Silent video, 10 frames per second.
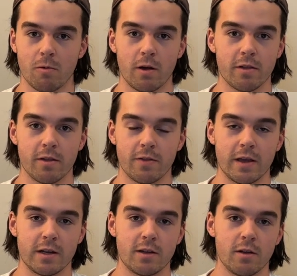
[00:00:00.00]
ones that
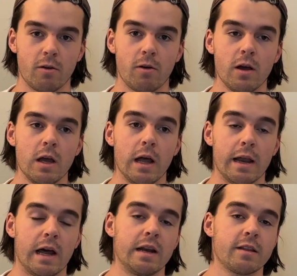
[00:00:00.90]
they do.
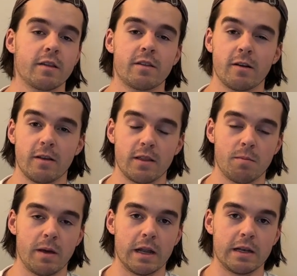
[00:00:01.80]
Not necessarily the
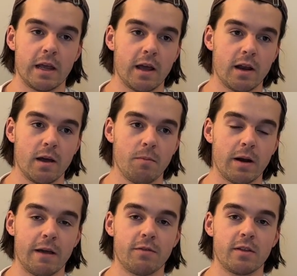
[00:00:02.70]
bandana, but
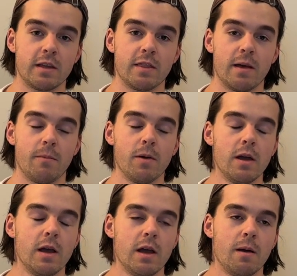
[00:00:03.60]
I've seen them
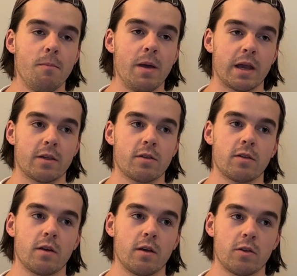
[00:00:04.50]
mix
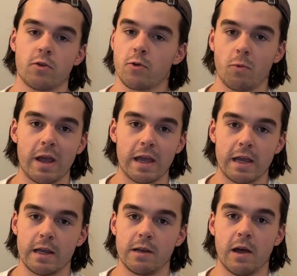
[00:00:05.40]

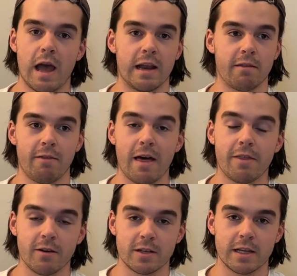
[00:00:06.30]
suede and
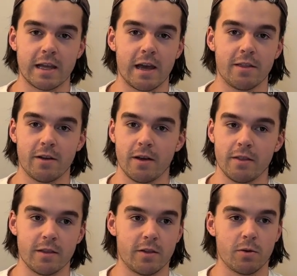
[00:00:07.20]
leather together in
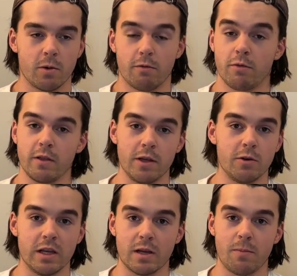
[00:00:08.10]
these sort of really
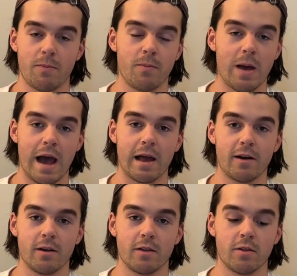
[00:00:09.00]
unique
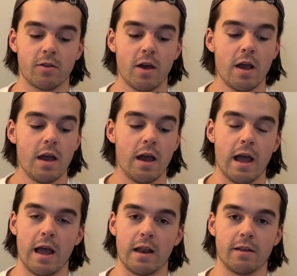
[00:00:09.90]
patterns.
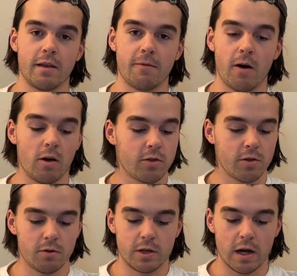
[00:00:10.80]
And they've
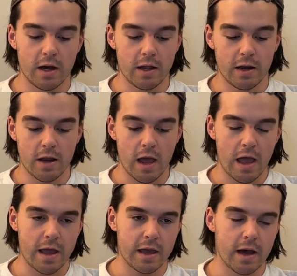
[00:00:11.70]
also done
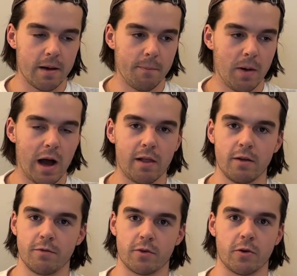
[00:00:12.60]
a
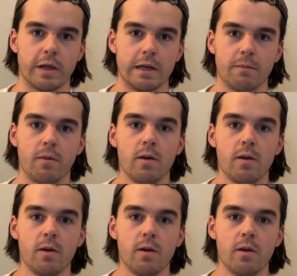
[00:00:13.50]
olive green